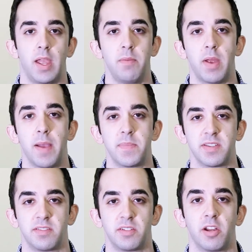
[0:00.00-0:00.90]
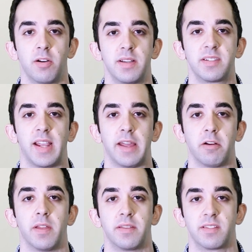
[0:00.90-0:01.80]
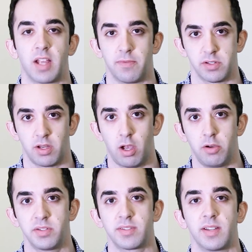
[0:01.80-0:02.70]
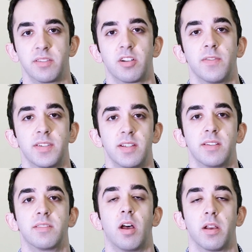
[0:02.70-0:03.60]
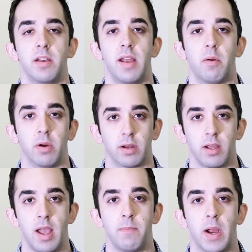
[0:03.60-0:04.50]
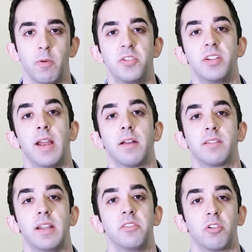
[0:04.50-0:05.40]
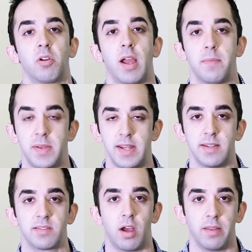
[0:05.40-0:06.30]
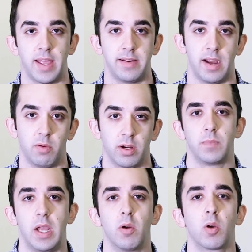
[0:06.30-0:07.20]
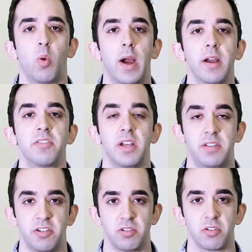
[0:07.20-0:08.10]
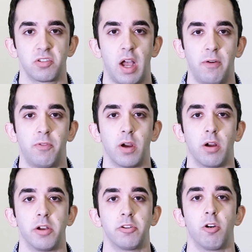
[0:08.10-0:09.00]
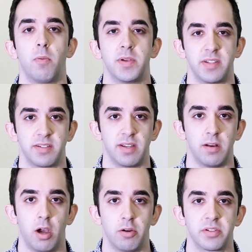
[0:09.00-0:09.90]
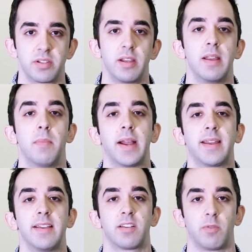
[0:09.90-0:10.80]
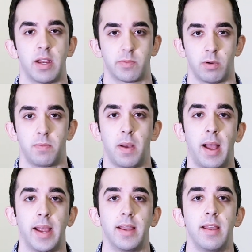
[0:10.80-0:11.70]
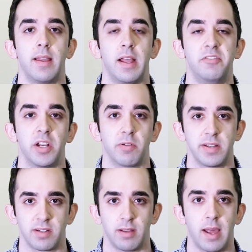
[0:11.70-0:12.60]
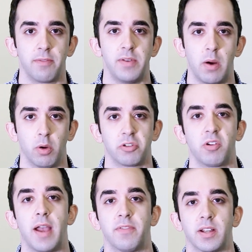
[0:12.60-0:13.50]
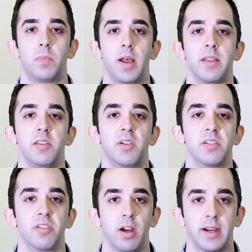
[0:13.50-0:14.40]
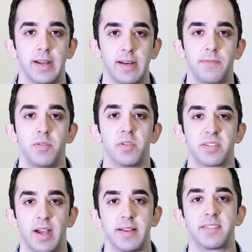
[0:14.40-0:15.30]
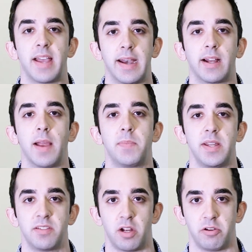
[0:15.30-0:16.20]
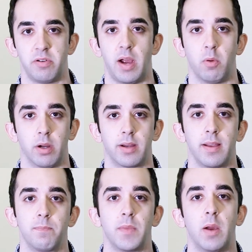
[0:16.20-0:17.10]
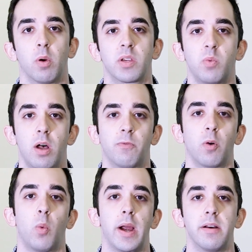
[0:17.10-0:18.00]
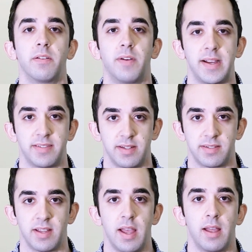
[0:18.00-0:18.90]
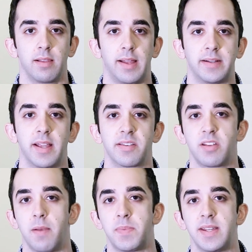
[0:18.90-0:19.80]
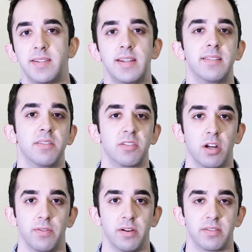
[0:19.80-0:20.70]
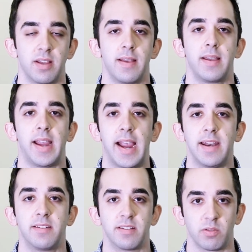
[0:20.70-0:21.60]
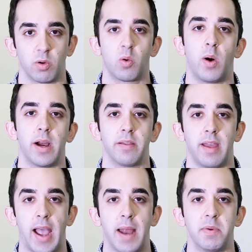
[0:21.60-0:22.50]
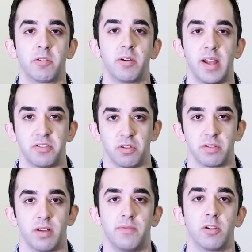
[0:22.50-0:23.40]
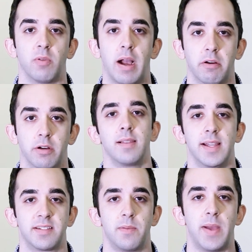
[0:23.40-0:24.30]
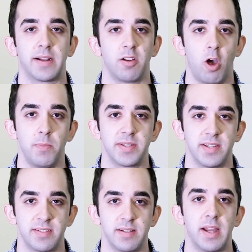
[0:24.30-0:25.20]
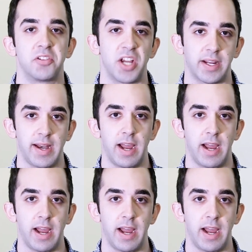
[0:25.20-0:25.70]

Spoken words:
Nmap is a security scanner that discovers hosts and services on a network by reaching out to internal IPs on that network. It requires additional software on your Home Assistant host, in my case a Raspberry Pi, and generates a lot of network traffic. But you can target it if you assign static IPs on your network. It works well for wired devices like desktop PCs and servers, and it doesn't require the admin credentials of your router. Let's get back to Home Assistant and check it